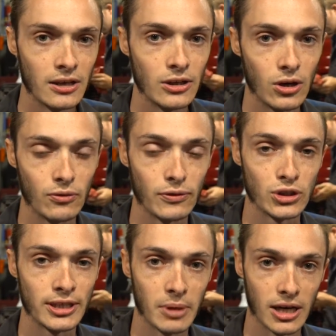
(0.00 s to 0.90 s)
You know,
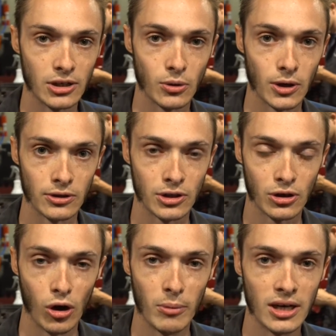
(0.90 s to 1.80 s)
first I bought a Toyota
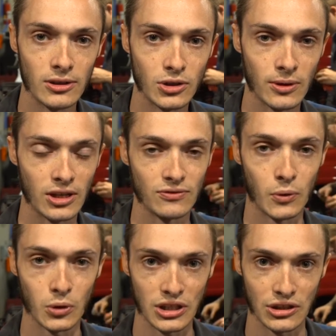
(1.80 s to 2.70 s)
Tacoma, a
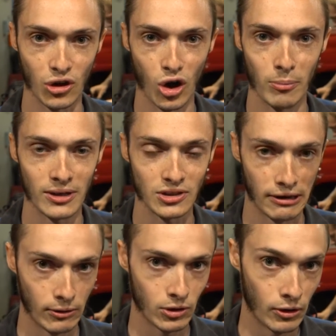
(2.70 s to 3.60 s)
2014 Tacoma I was
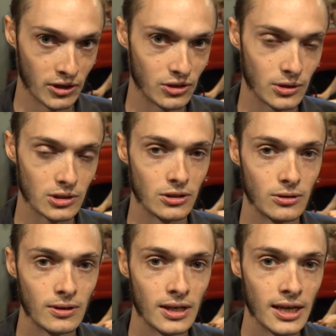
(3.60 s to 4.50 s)
going to do it
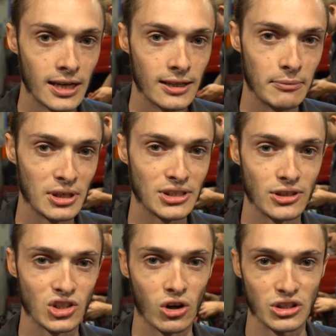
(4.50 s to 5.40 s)
to. Then my
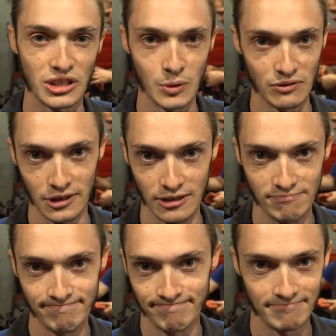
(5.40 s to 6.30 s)
son's car seat wouldn't
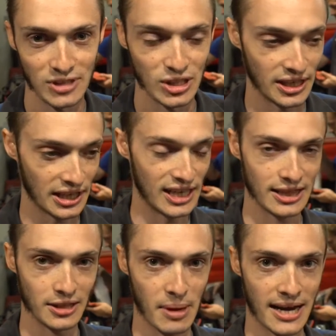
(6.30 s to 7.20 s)
fit. It like
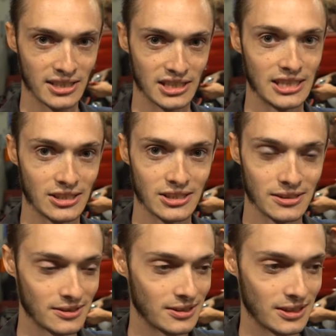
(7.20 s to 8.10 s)
hit the back
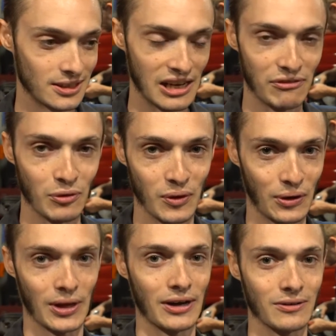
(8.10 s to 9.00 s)
seats, even when
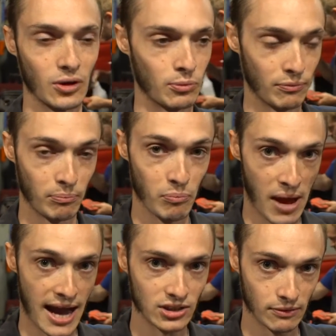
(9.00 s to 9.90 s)
they're like, or the
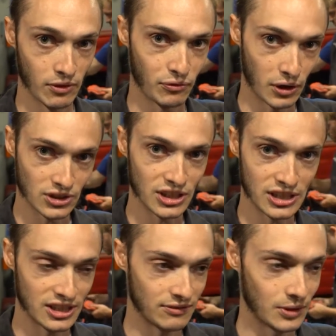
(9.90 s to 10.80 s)
backs of the front
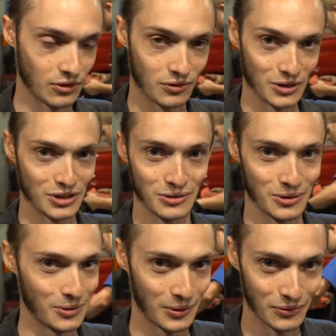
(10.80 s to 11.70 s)
seats, even when the front
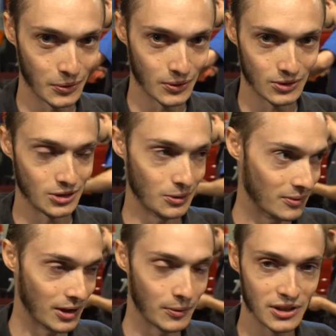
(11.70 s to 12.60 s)
seats are all the way forward.
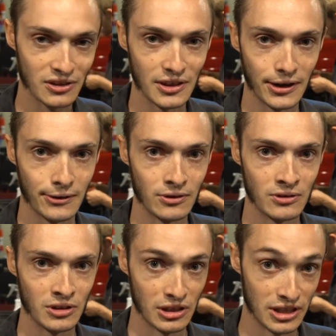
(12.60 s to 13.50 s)
So I went to
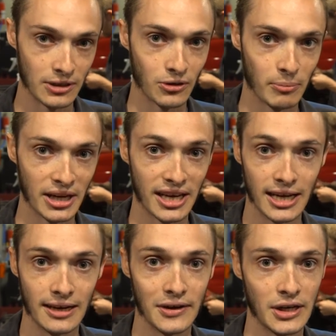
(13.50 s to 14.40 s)
the dealer. I'm like,
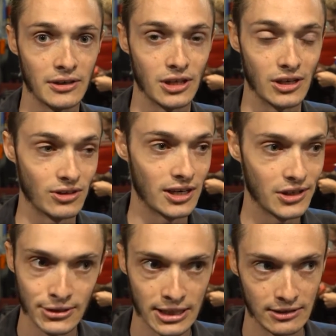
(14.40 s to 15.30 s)
hey, I need a Tundra.
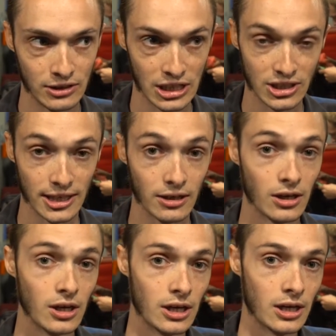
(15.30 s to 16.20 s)
And he's like,
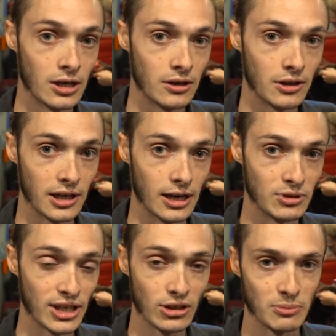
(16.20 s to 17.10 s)

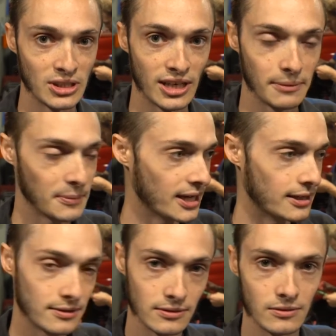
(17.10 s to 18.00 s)
the salesman's like,
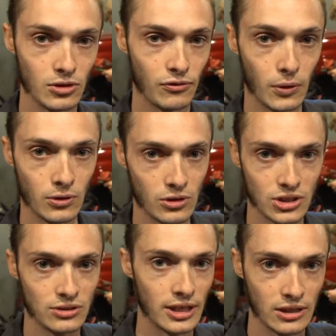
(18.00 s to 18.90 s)
hey, the
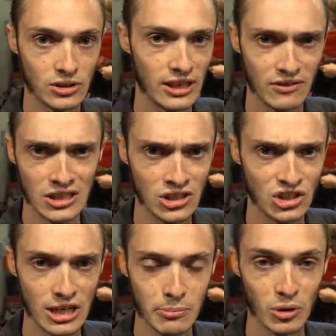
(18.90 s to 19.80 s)
4Runner's like 7
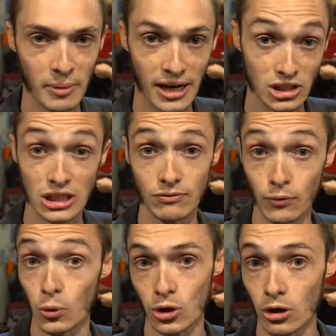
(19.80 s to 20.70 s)
inches deeper in the back seat,
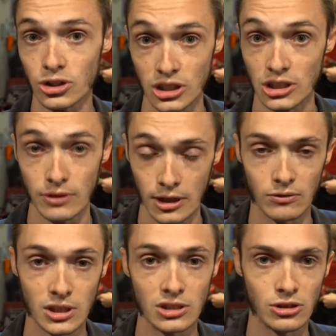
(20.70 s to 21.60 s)
4 car seats for
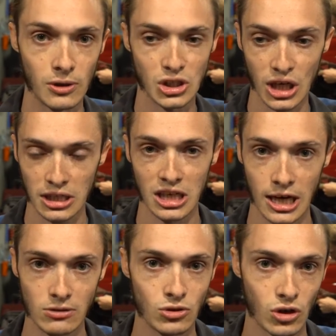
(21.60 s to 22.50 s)
that reason. So I checked it
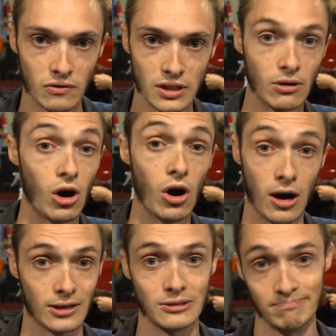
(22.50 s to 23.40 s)
out, drove it,
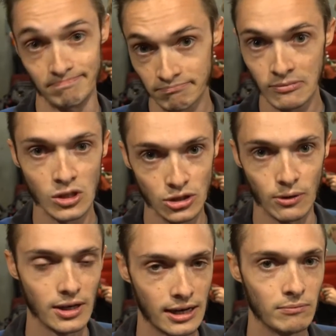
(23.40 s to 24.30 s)
awesome.
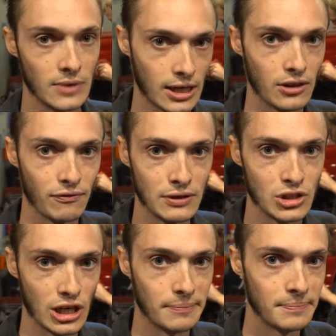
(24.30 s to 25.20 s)
So I got the
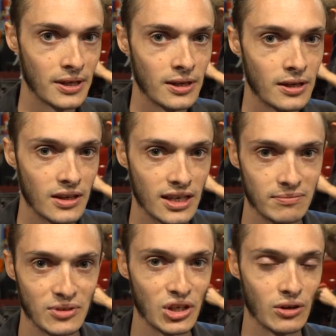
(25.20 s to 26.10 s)
5th gen.
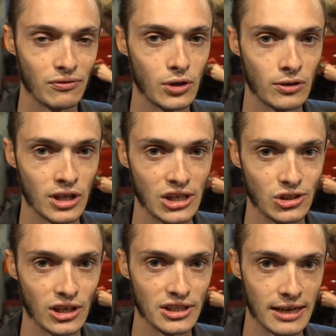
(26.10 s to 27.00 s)
And you know, in
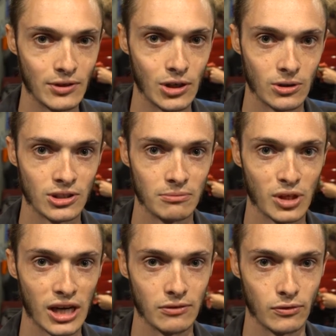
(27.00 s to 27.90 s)
case you guys haven't noticed,
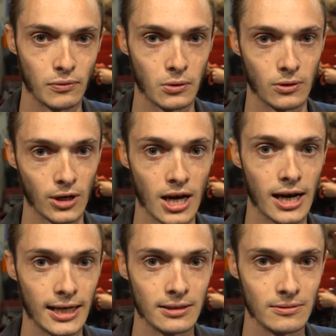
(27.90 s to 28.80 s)
I'm kind of a 4Runner
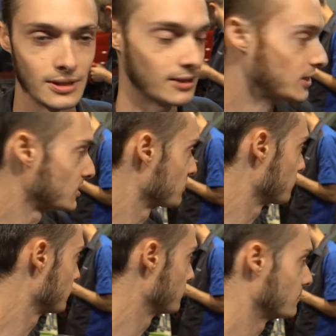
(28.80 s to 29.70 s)
guy. Now I
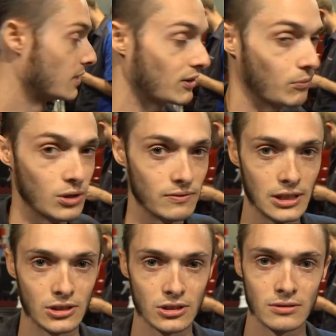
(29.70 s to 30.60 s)
have one of
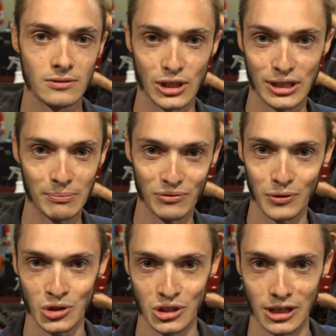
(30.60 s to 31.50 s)
each, except the
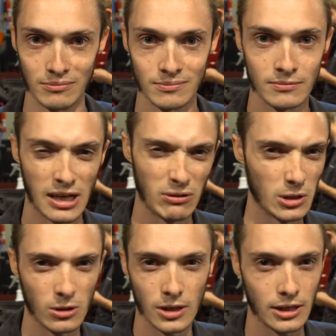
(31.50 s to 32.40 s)
1st gen. I
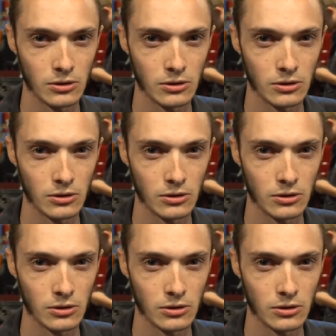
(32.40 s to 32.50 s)
really don't